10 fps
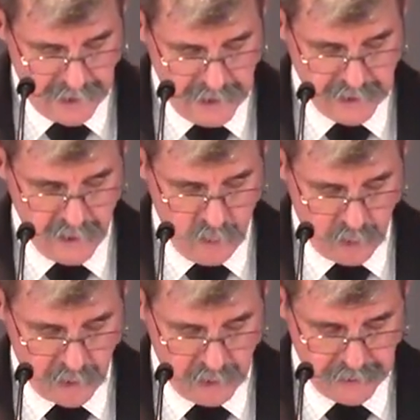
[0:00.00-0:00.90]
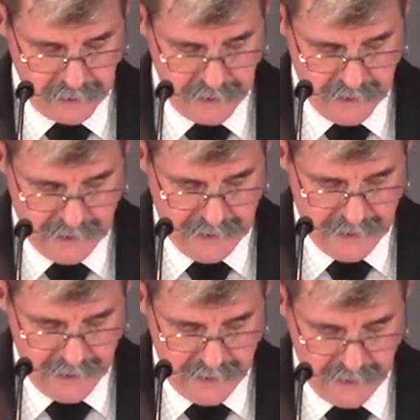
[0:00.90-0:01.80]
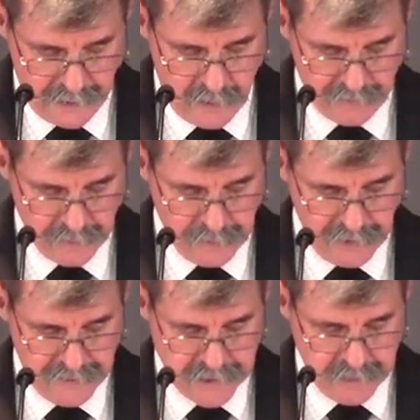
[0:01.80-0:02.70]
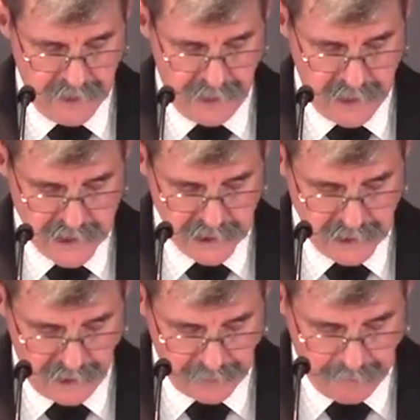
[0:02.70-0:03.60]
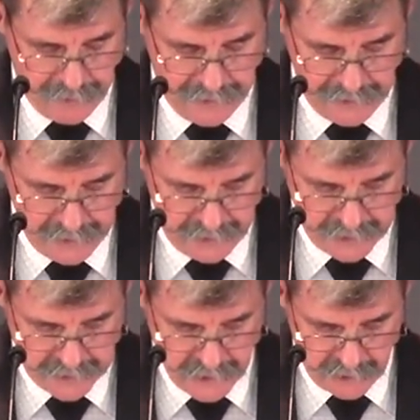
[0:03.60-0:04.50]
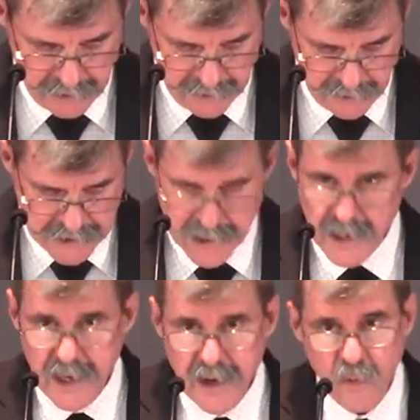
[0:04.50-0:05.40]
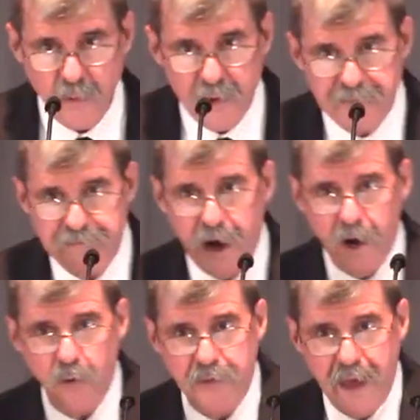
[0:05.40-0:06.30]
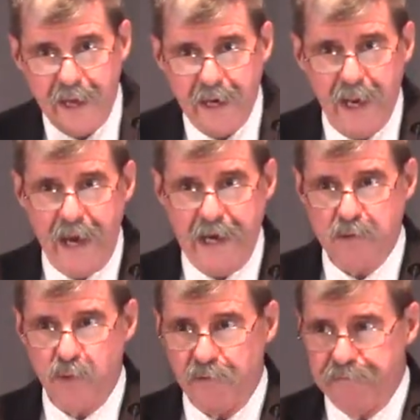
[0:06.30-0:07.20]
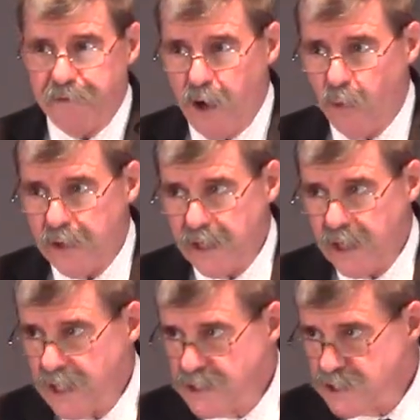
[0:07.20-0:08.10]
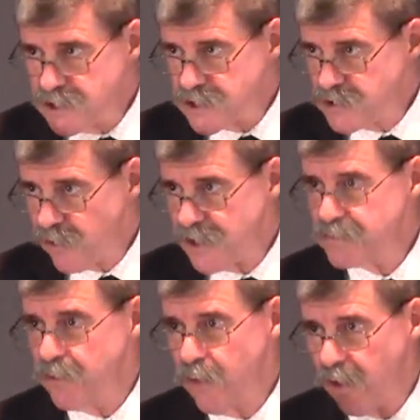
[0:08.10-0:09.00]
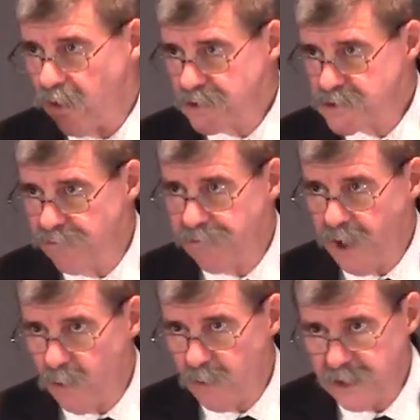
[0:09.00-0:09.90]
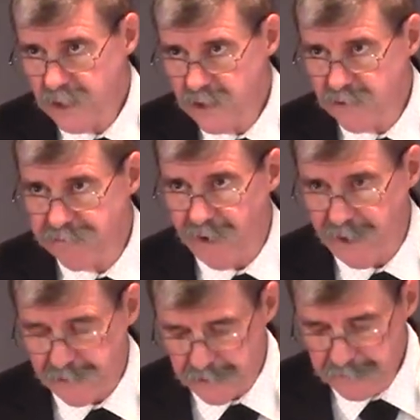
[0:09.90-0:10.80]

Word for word: into the world that whoever believes in me should not abide in darkness. When we follow that light, we're following Jesus Christ, but we are also following the Father,